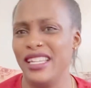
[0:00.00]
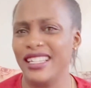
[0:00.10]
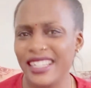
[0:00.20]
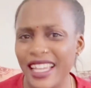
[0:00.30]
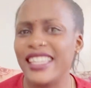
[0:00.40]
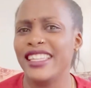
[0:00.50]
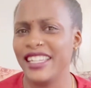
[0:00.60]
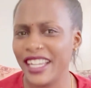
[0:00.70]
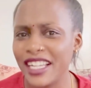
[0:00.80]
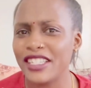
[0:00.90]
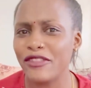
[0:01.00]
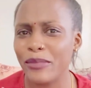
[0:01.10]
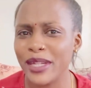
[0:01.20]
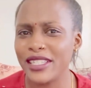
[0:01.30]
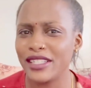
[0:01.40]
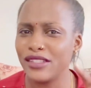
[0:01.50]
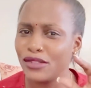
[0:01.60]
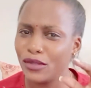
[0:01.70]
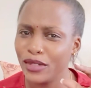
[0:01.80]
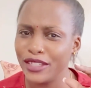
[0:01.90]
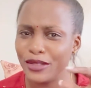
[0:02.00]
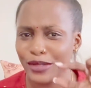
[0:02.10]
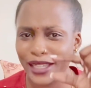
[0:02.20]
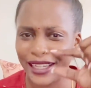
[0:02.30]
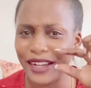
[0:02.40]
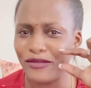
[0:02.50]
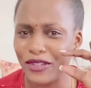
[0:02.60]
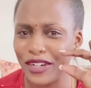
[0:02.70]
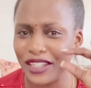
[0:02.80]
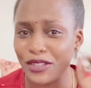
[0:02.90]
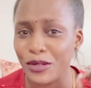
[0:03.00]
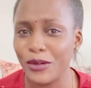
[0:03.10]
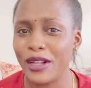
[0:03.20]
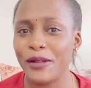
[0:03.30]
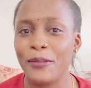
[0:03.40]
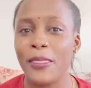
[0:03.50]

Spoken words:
like the negative part is so little, like a very little one,